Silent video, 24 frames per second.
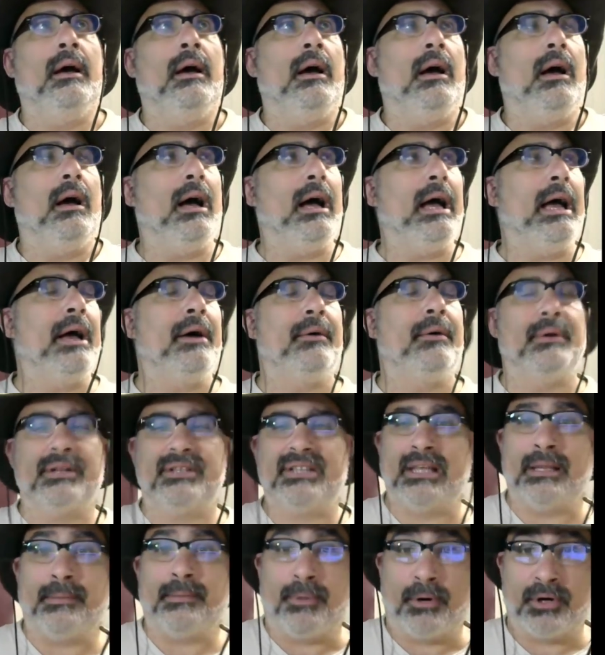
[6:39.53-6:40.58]
I want to say
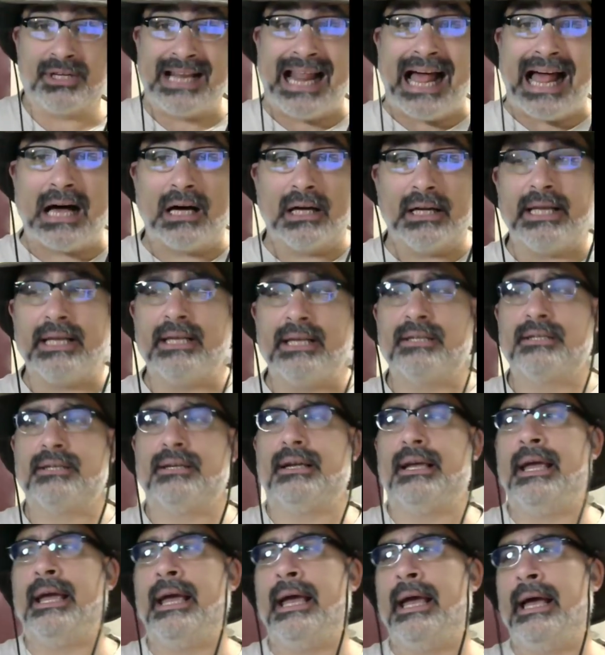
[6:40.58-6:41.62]
the personalities
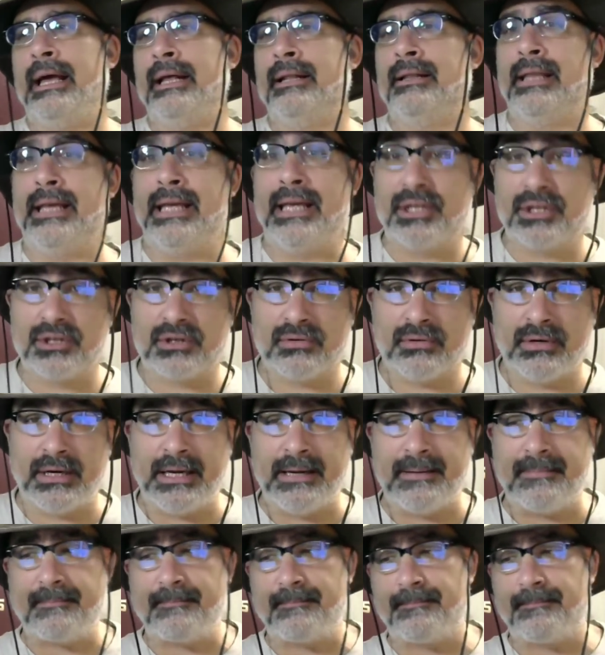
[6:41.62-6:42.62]
and the history